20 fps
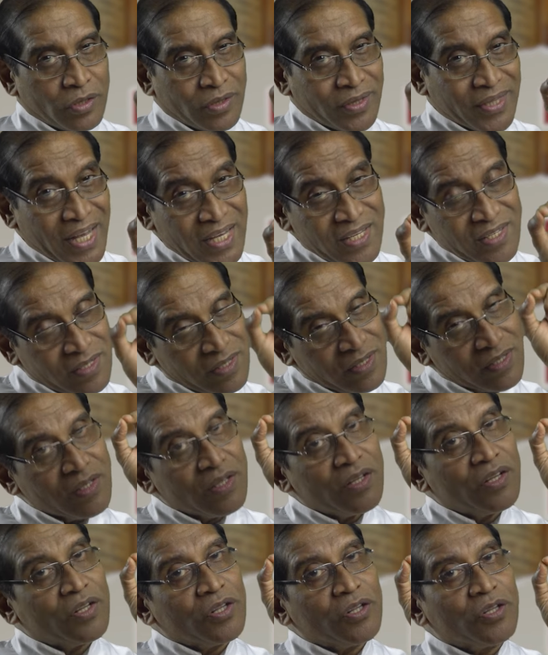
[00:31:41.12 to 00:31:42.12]
Thus,
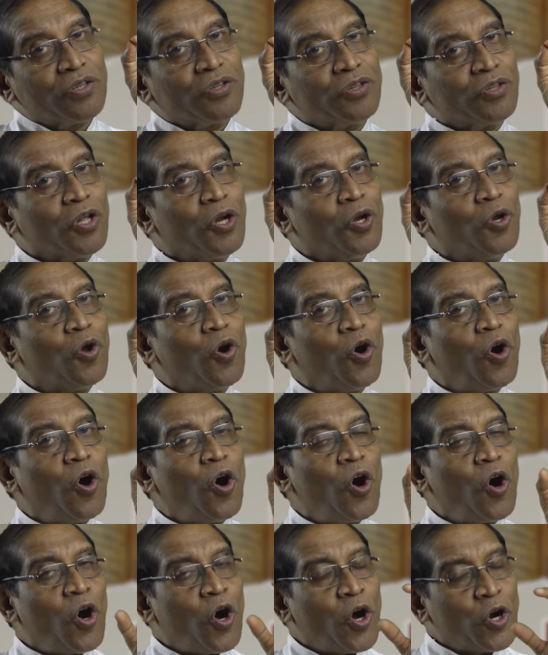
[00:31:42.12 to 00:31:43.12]
the
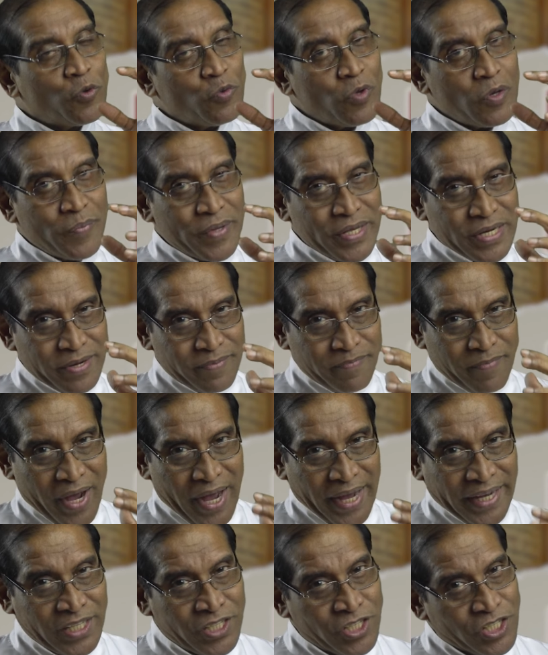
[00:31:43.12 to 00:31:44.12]
Lord will be
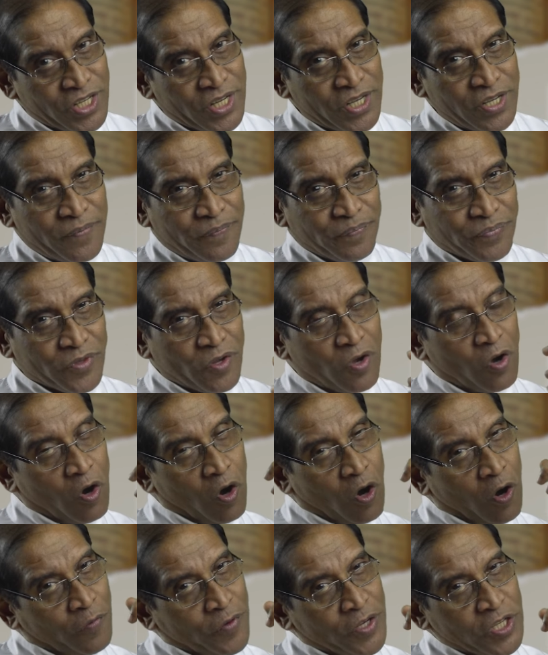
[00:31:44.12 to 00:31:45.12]
reminded
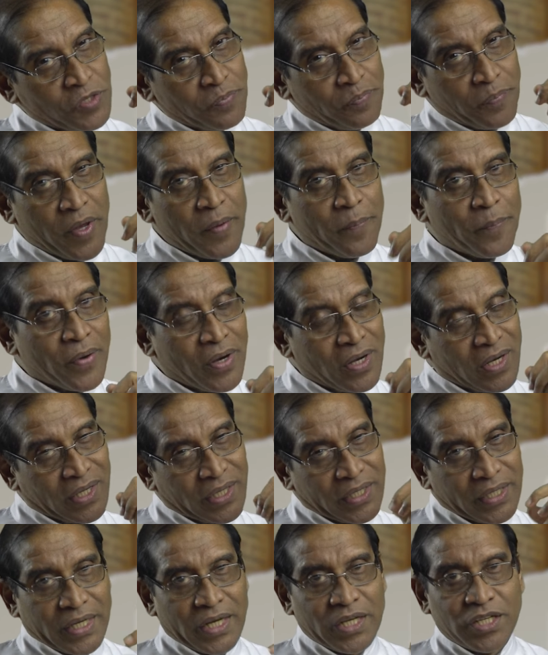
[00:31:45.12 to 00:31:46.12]
of his people
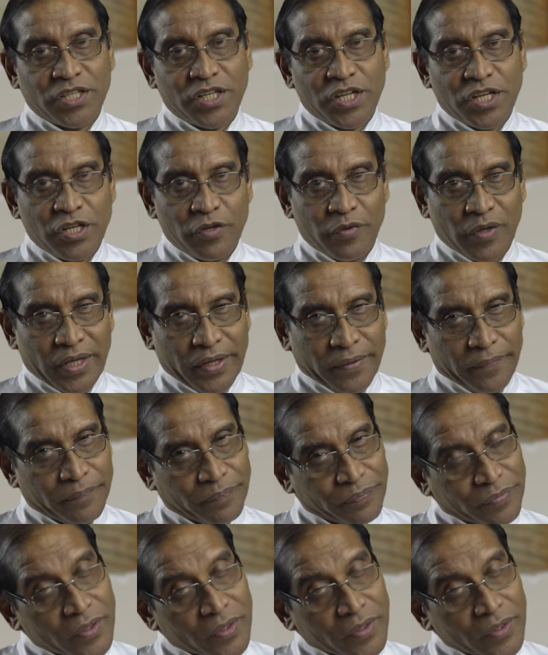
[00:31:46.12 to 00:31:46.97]
continually.